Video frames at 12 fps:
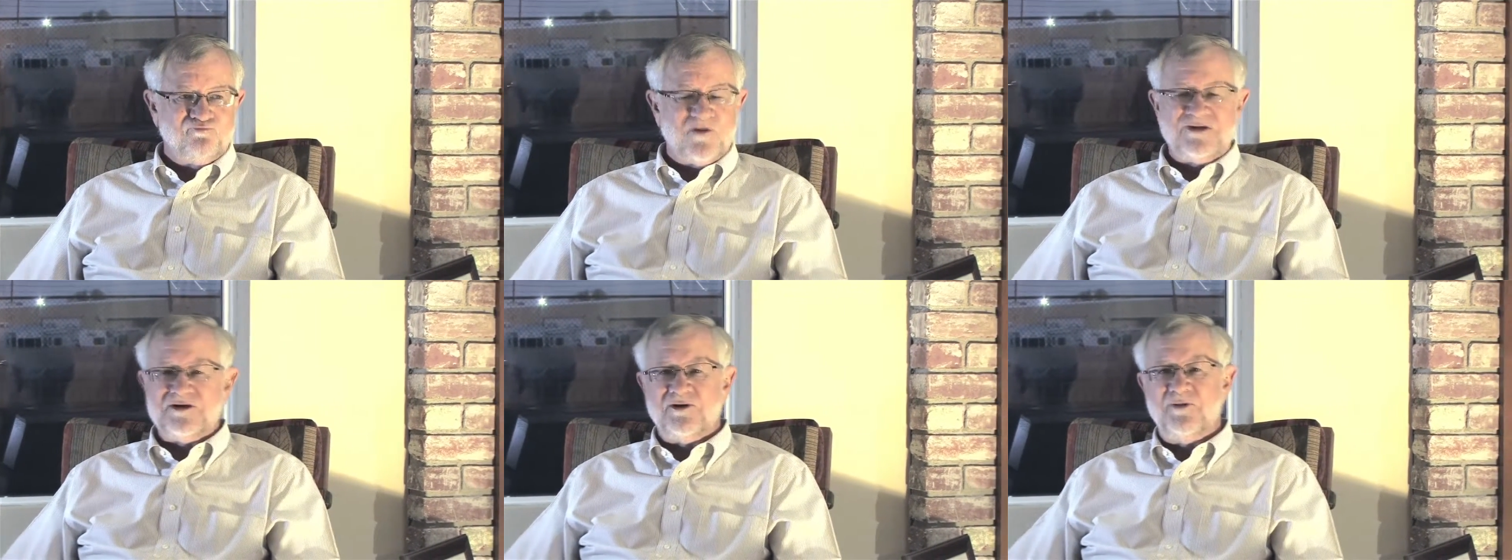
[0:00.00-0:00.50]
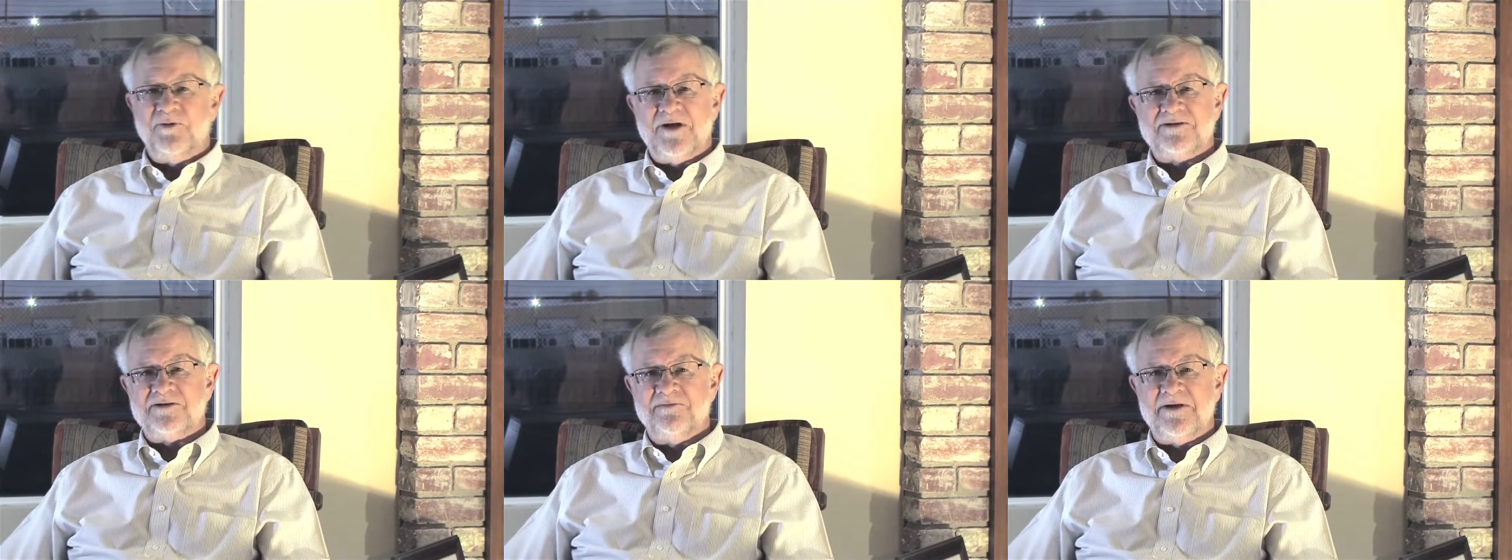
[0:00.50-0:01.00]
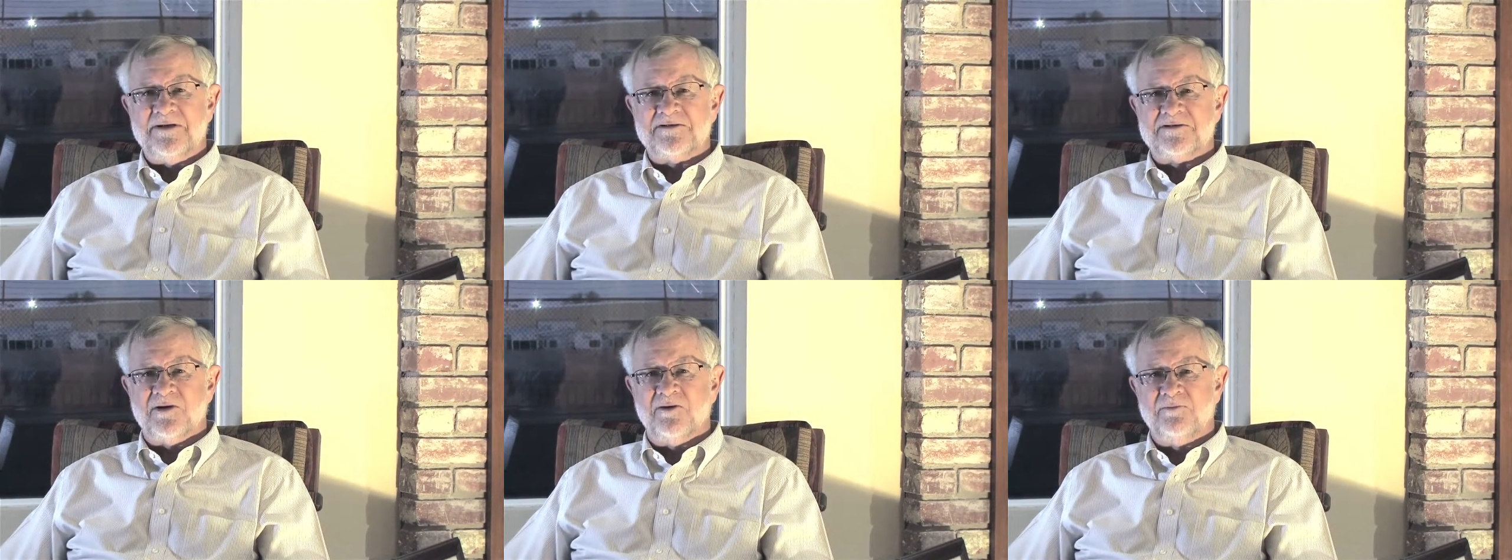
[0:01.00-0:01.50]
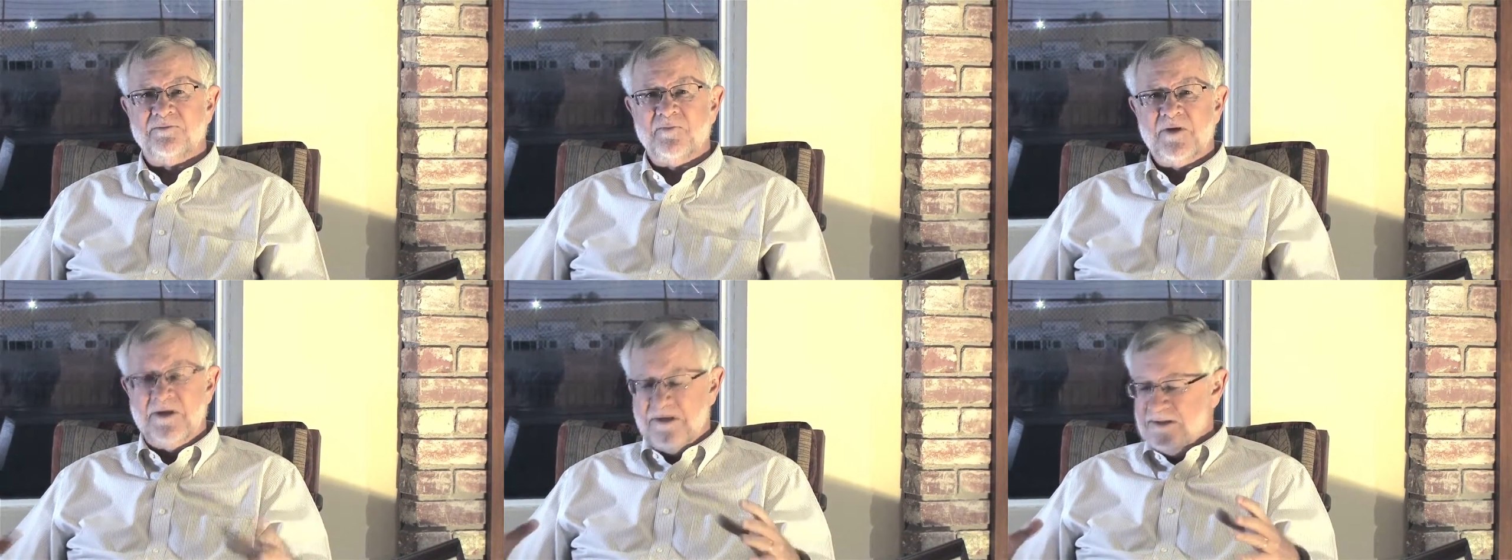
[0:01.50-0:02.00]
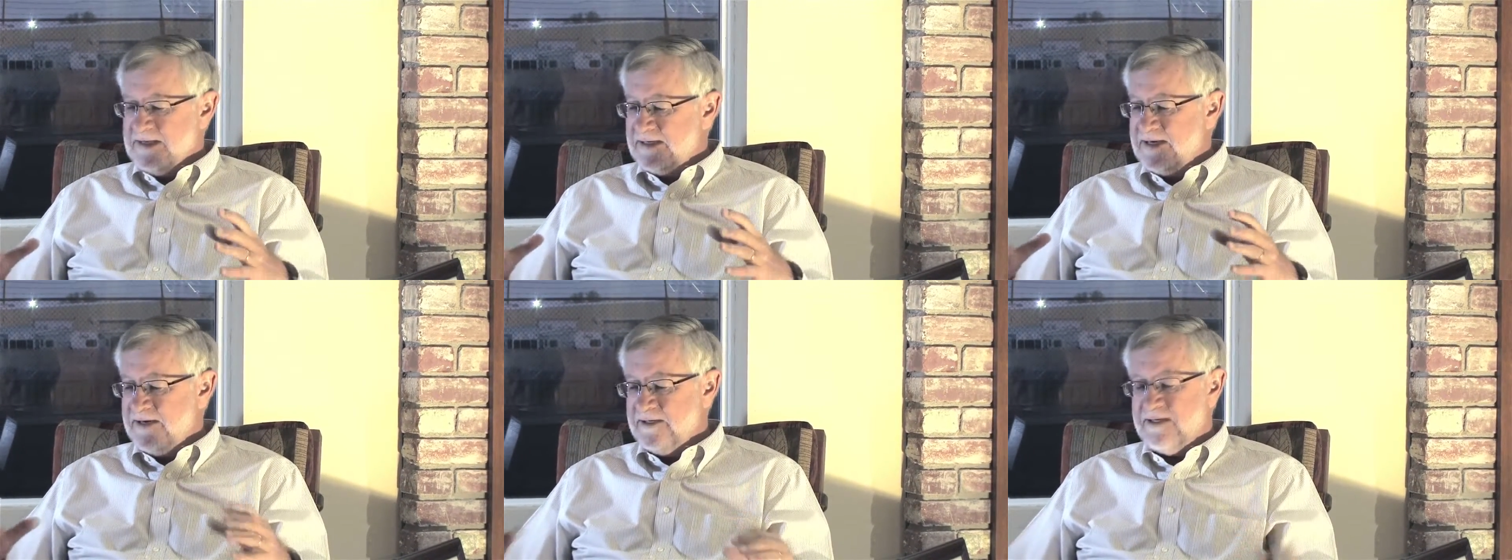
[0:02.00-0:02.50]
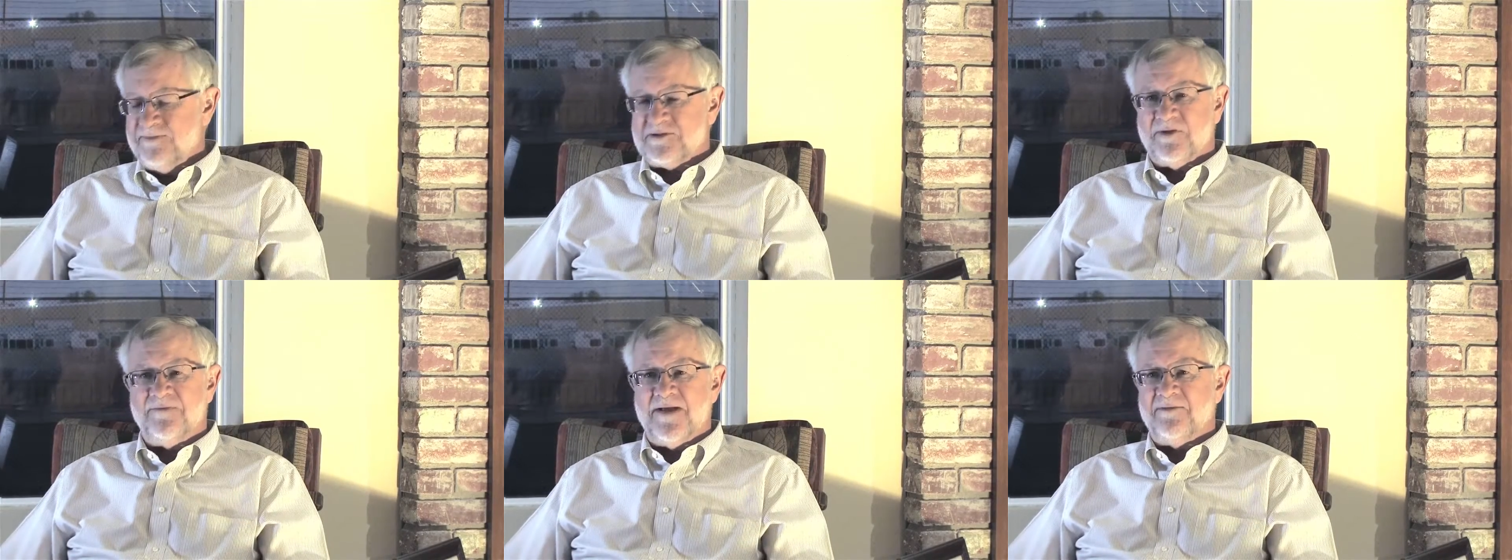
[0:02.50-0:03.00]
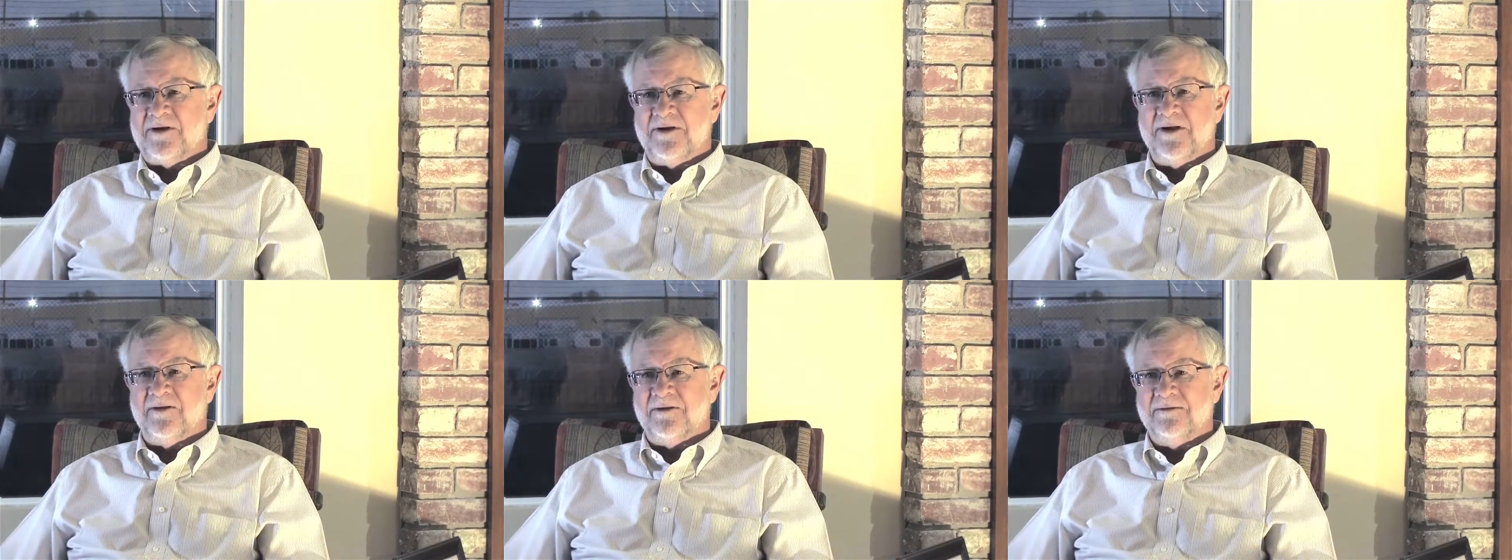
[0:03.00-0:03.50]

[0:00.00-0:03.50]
it's a good place to meet, so that kind of keeps our family together.